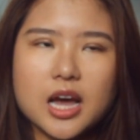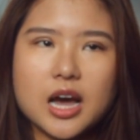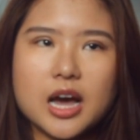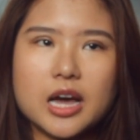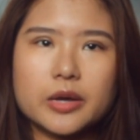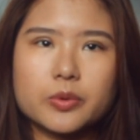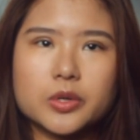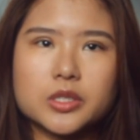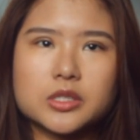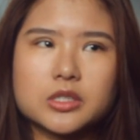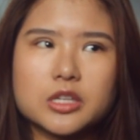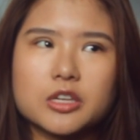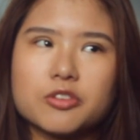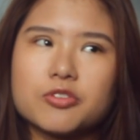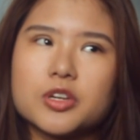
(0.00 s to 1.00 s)
I was
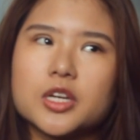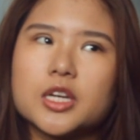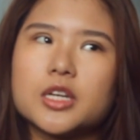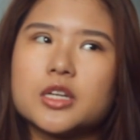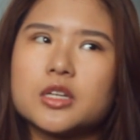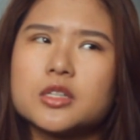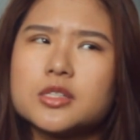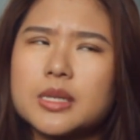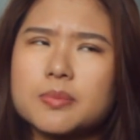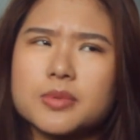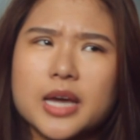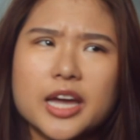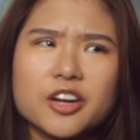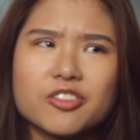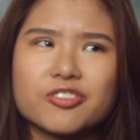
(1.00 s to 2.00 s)
given some
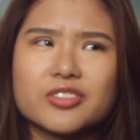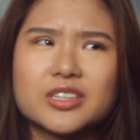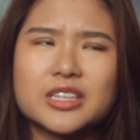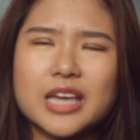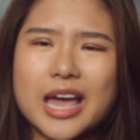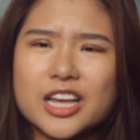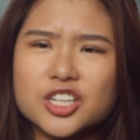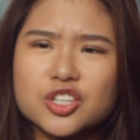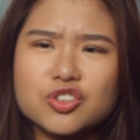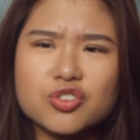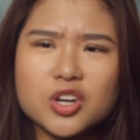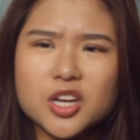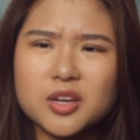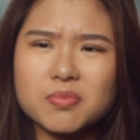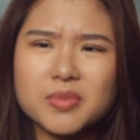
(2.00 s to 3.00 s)
kind of
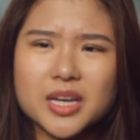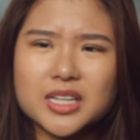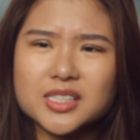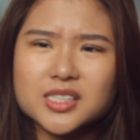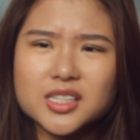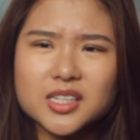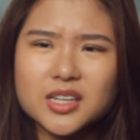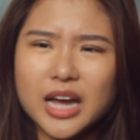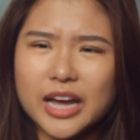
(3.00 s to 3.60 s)
gastric medicine.